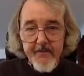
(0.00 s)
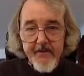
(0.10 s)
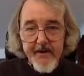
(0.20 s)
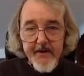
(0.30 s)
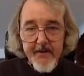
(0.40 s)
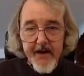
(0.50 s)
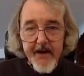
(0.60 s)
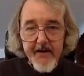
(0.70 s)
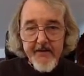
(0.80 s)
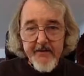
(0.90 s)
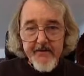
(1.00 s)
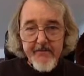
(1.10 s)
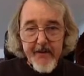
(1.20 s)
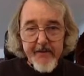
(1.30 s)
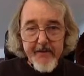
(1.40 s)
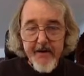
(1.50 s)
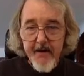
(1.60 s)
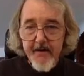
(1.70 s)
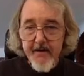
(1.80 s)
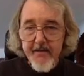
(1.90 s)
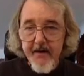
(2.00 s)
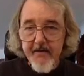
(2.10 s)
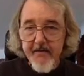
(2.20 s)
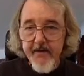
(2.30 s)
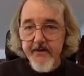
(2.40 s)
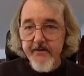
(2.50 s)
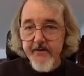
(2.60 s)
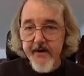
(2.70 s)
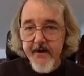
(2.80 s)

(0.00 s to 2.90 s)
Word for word: I'm saying goodbye. There's Bobbi Bear. Bye for us